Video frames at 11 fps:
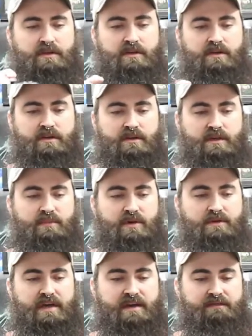Uh, they both
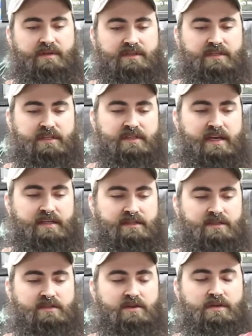have the six-axis
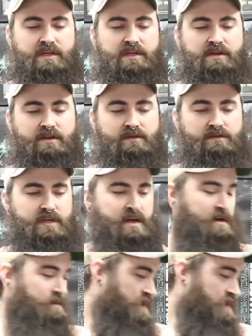Sony on top.